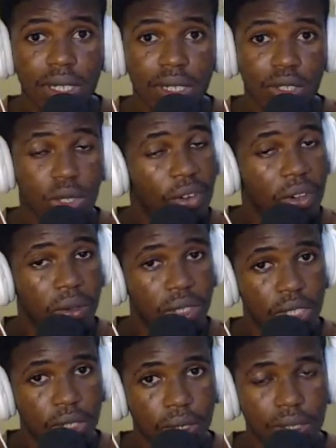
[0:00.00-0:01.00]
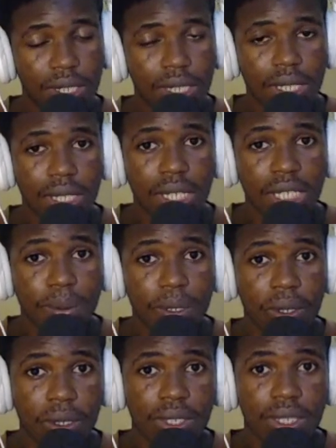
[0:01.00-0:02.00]
soft notation is
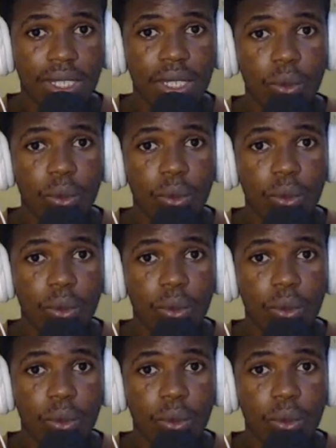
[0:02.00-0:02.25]
because